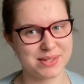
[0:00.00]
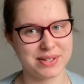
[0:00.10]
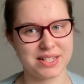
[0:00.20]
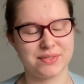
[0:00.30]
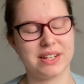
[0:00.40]

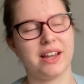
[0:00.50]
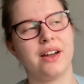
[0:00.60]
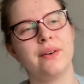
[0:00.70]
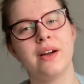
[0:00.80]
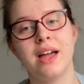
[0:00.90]
week's
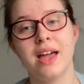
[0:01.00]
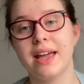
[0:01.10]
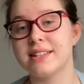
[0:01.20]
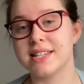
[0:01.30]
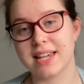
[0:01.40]
video.
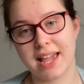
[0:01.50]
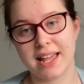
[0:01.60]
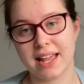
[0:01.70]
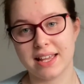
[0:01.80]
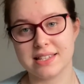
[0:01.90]

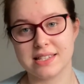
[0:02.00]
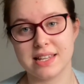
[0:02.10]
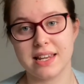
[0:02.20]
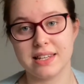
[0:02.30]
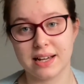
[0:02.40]
Today is
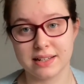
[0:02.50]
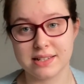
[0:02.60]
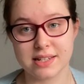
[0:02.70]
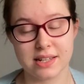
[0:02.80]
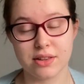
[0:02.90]
the
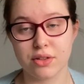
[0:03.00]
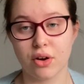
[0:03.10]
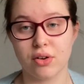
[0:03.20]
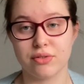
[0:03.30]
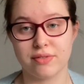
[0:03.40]
19th
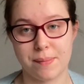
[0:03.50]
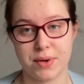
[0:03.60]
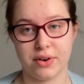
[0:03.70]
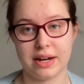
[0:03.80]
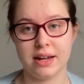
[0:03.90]
of
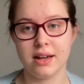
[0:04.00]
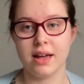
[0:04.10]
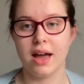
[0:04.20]
February.